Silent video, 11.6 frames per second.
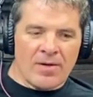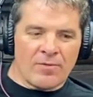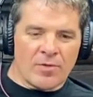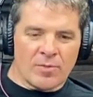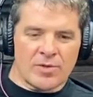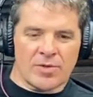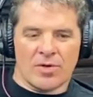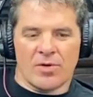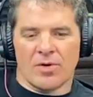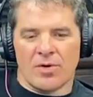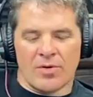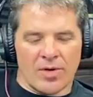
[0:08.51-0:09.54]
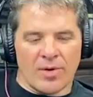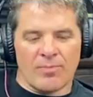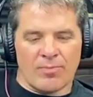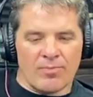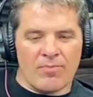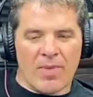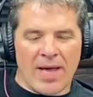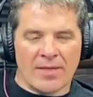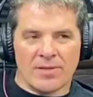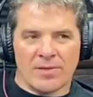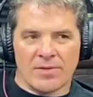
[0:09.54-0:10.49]
from certain or in
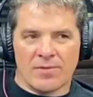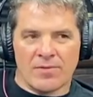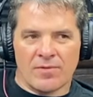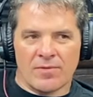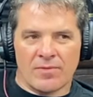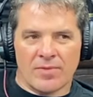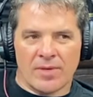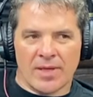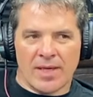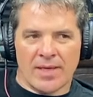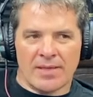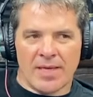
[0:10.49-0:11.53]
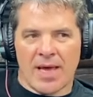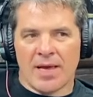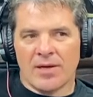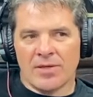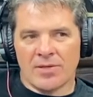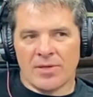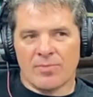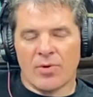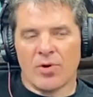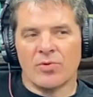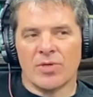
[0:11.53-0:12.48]
massive antagonistic
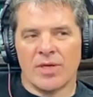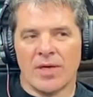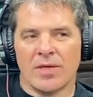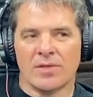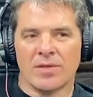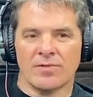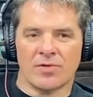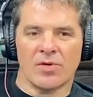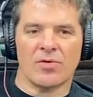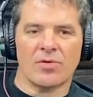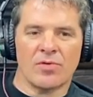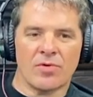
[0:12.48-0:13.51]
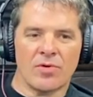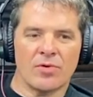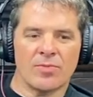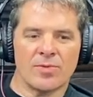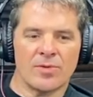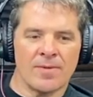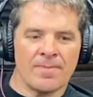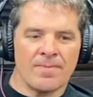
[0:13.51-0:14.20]
protest of certain groups,